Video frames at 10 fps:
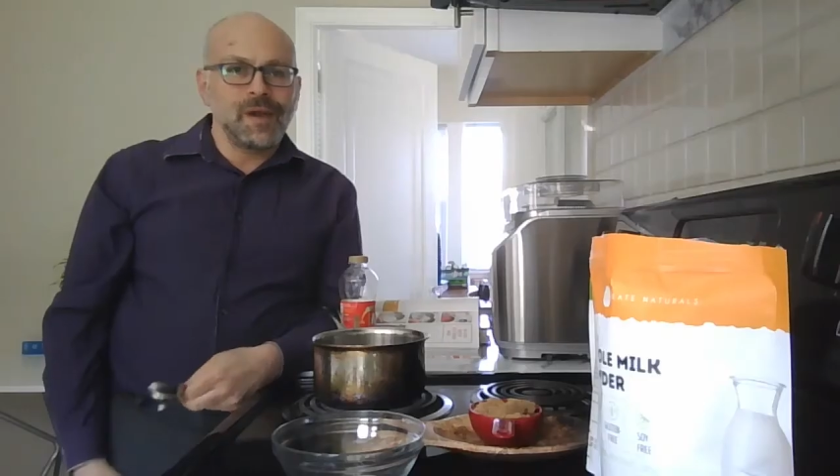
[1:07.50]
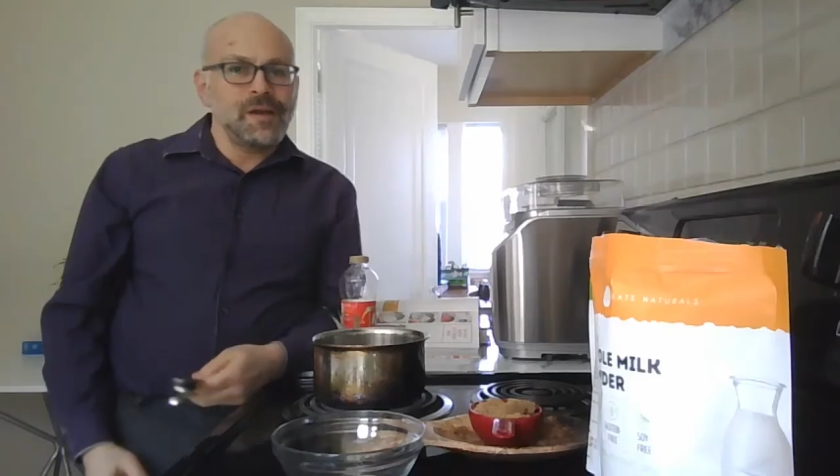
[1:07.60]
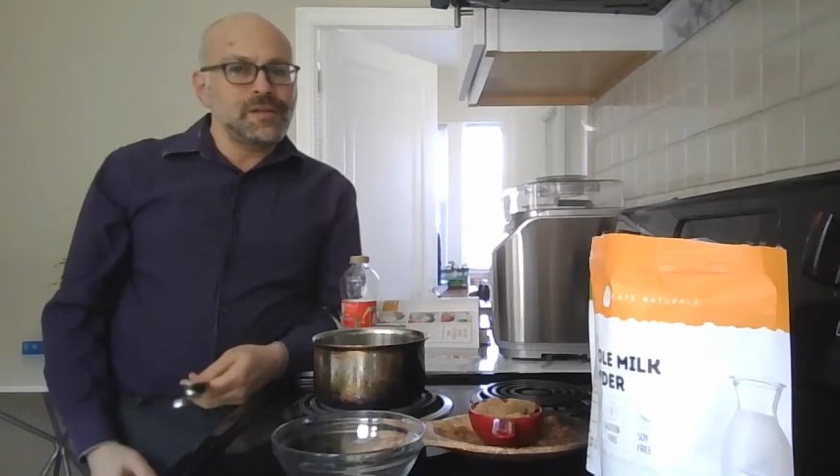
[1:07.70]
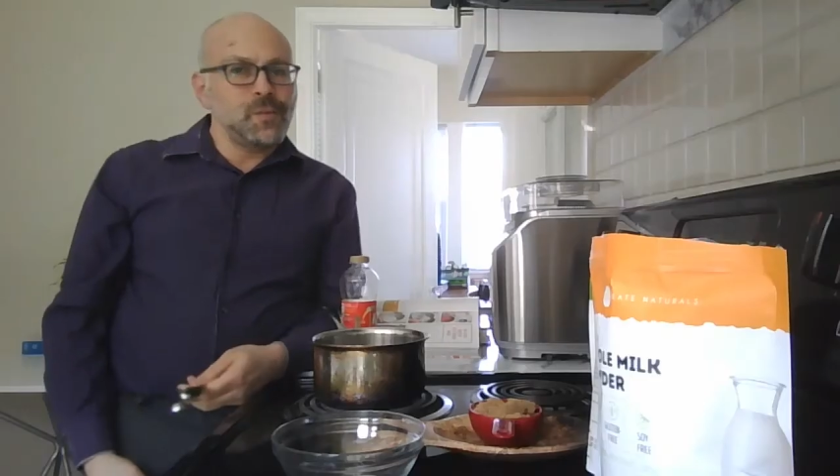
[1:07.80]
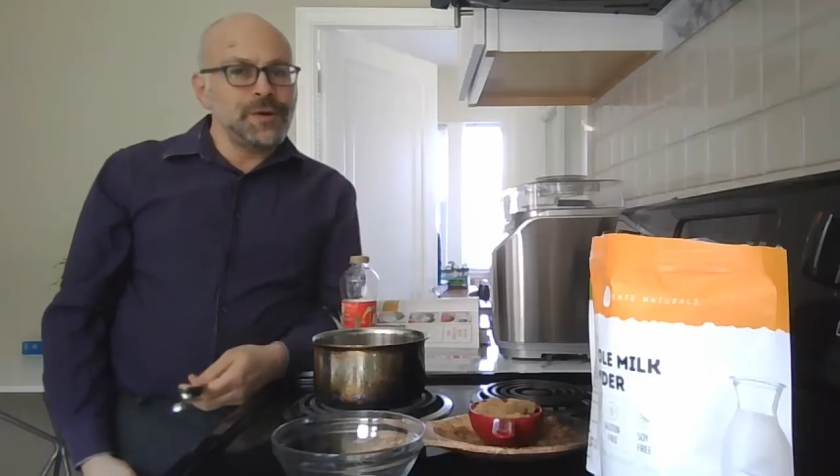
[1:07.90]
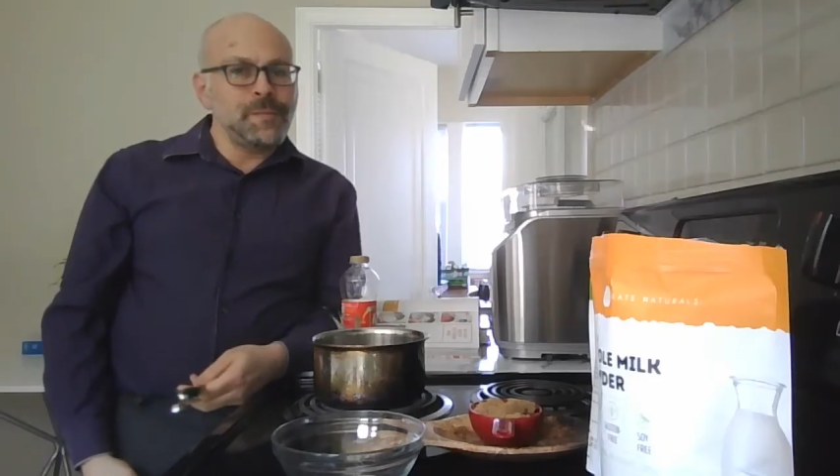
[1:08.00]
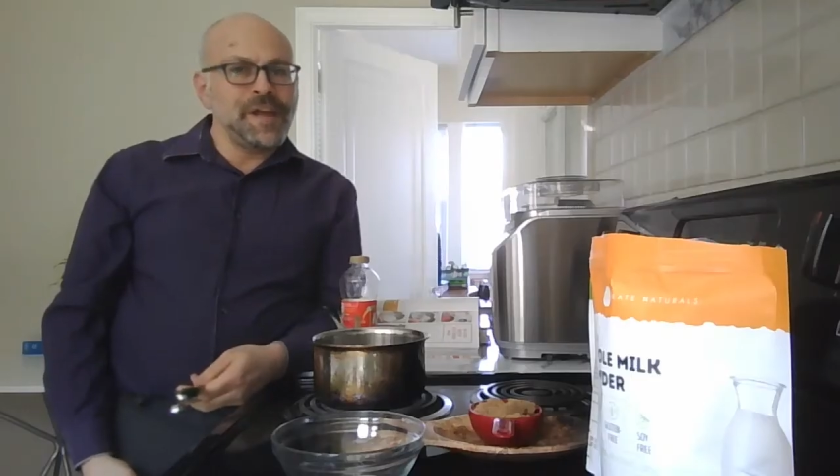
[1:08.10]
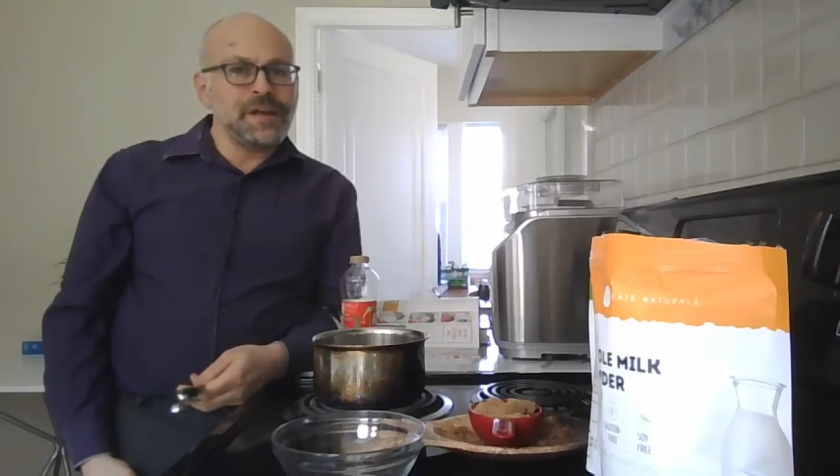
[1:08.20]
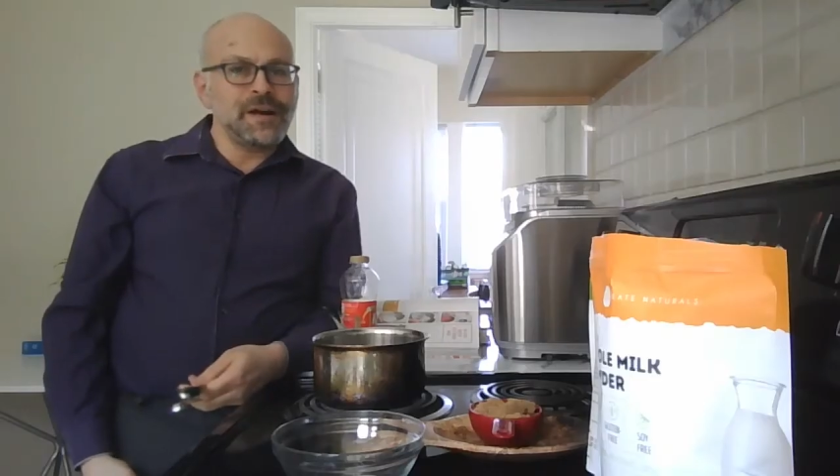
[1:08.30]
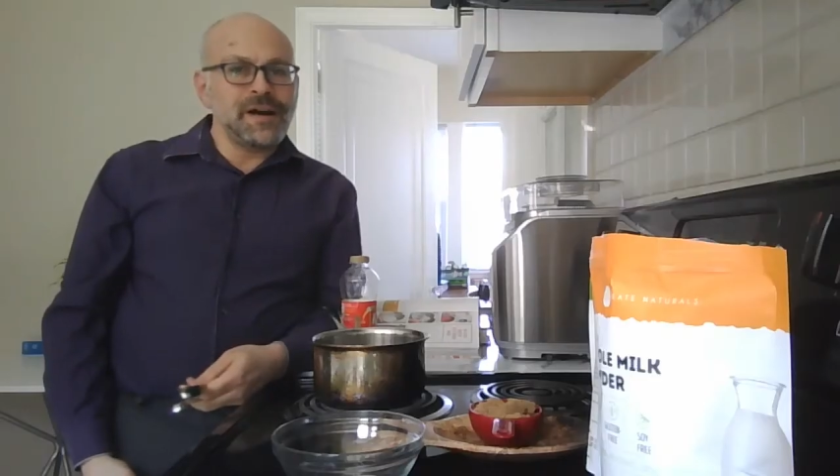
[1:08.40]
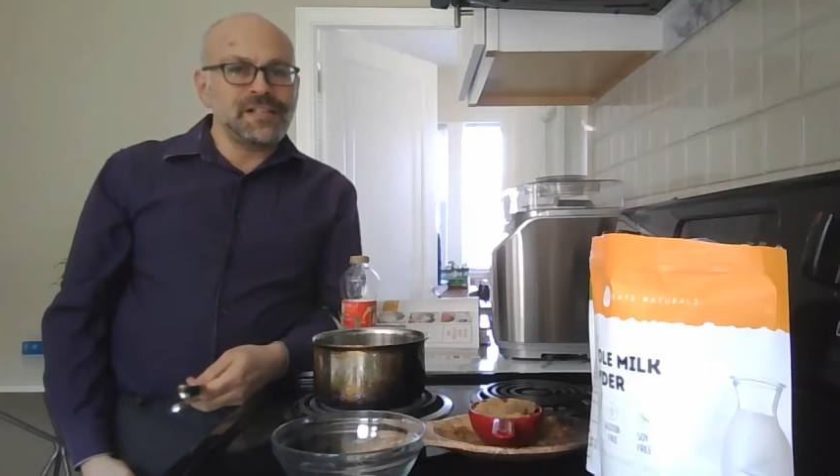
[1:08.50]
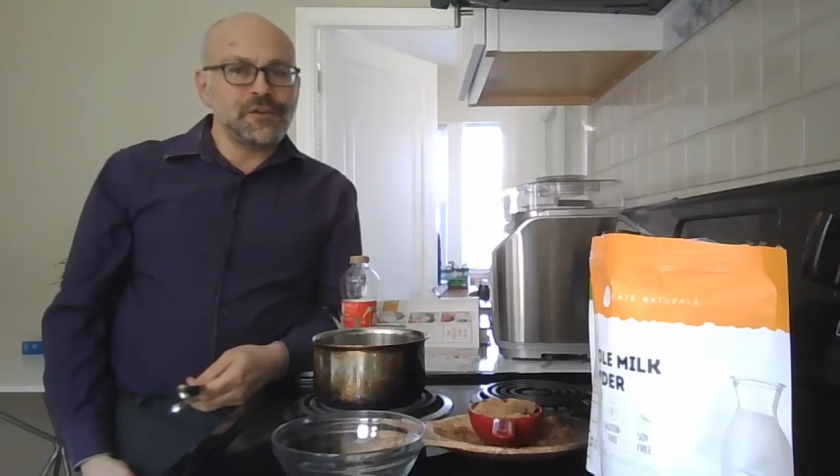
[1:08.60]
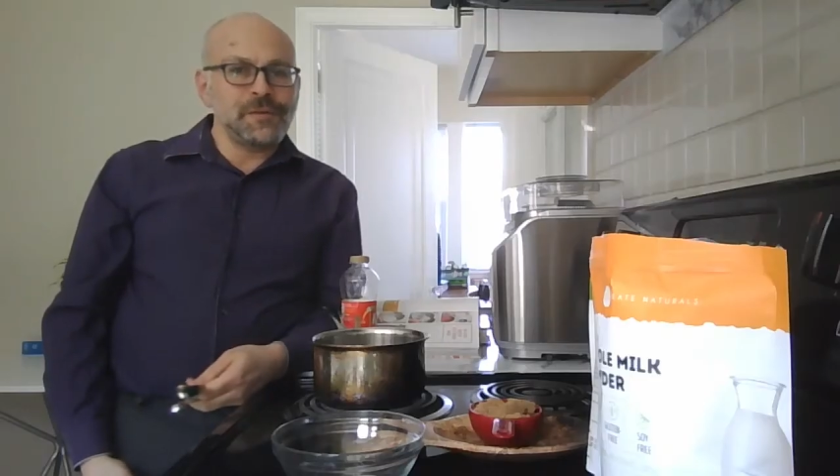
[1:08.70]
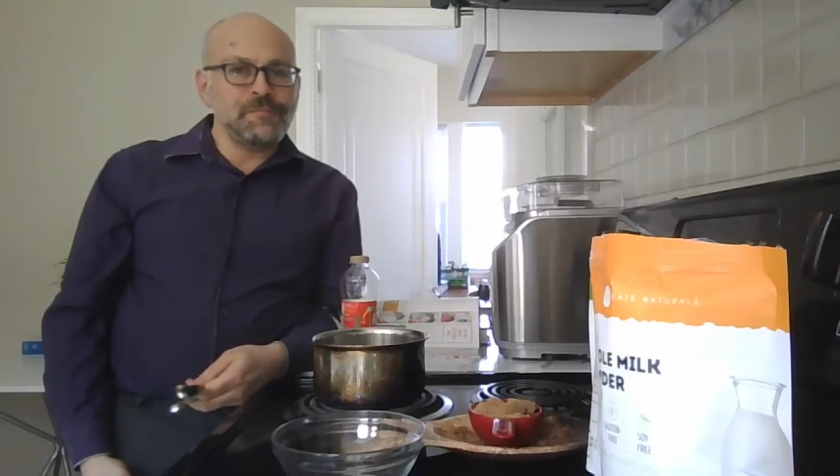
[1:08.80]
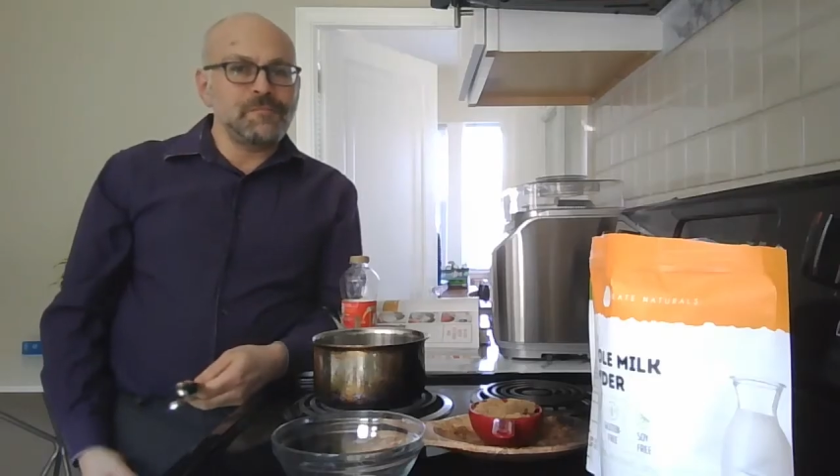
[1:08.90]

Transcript: So when you're making ice cream,